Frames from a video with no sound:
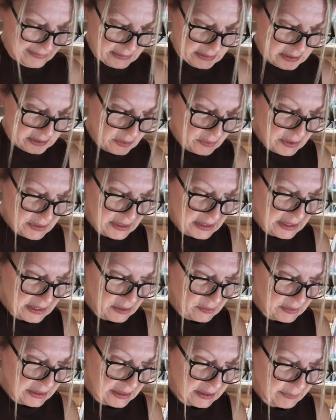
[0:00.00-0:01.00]
The only thing I
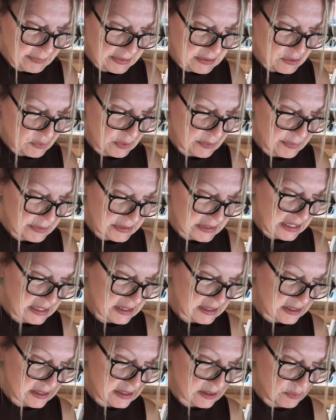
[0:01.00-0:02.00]
don't like about sweet
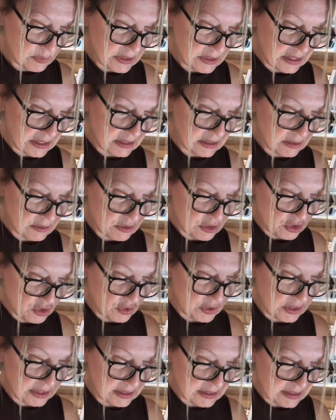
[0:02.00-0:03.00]
potatoes is when you get those
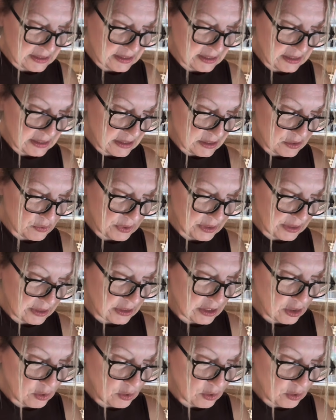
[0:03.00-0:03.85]
strings. And there's really no